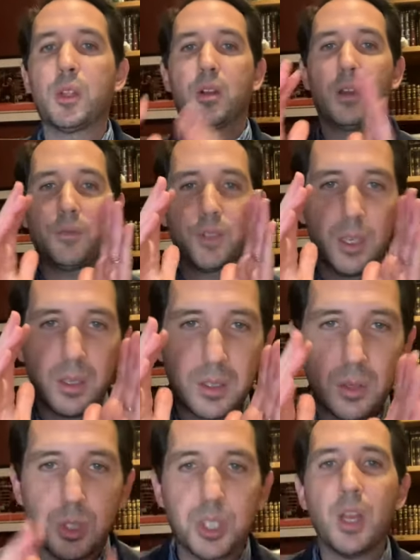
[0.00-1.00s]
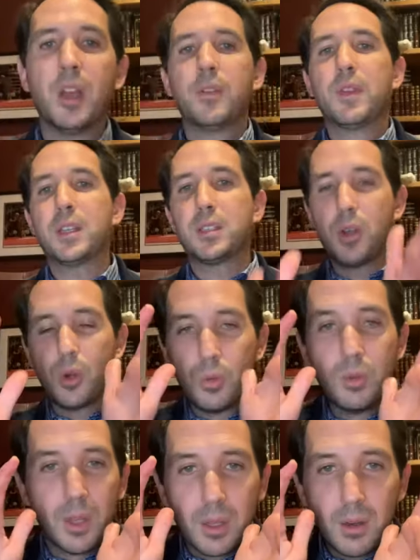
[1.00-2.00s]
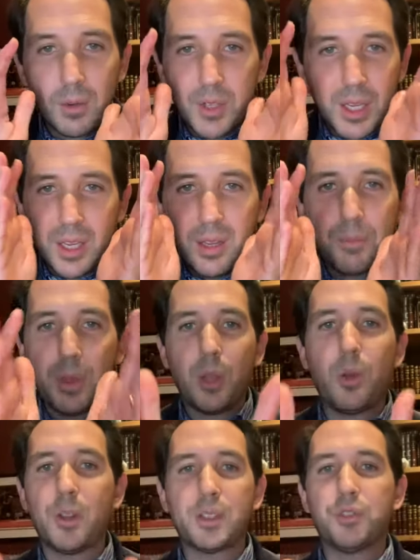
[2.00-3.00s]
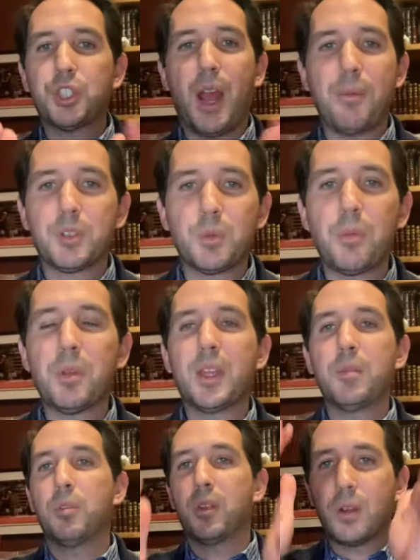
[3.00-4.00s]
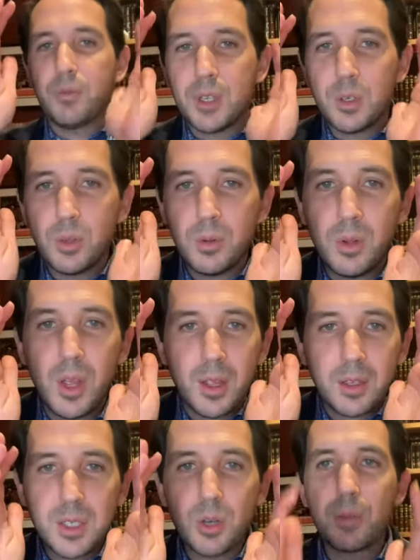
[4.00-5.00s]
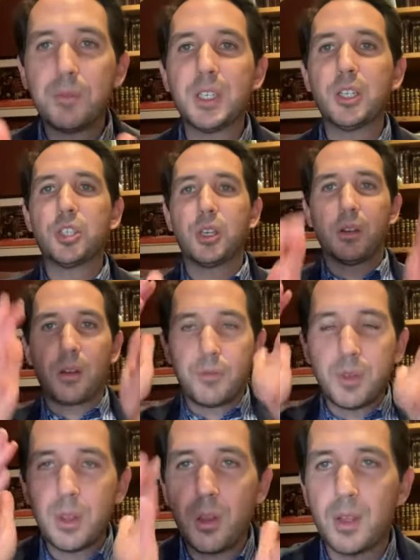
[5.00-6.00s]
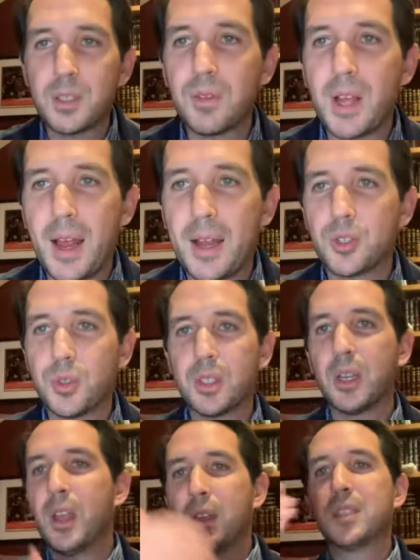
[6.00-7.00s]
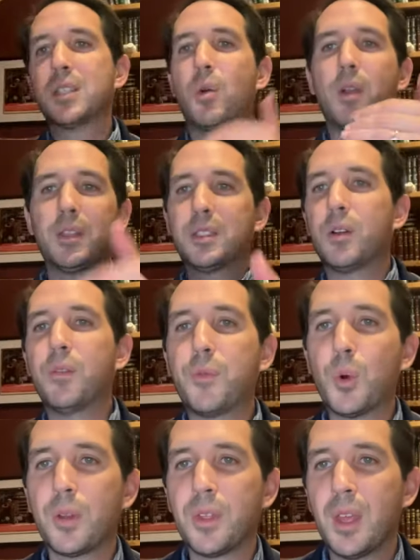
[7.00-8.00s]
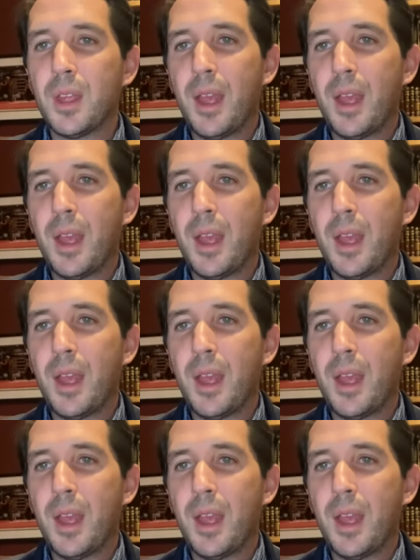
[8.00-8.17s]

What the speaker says: You don't have to, there's no, you don't have to keep the laws of Shabbos the way we keep them. You don't have to do circumcision. You don't have to do the laws of kashrus, so on and so forth.